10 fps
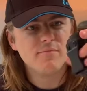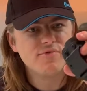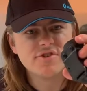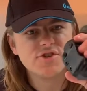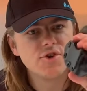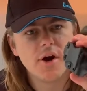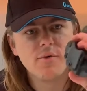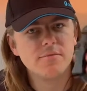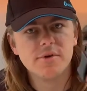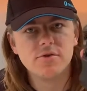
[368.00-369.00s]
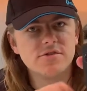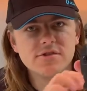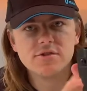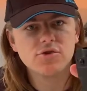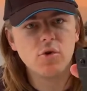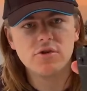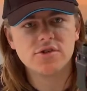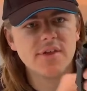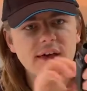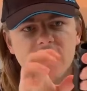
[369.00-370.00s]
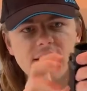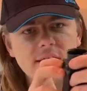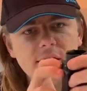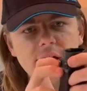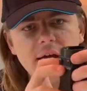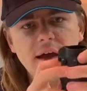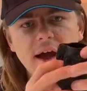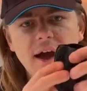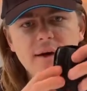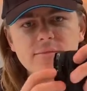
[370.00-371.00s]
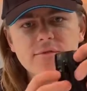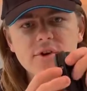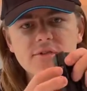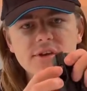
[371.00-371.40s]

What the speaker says: pretty sure I won't be losing the torch there. You've got the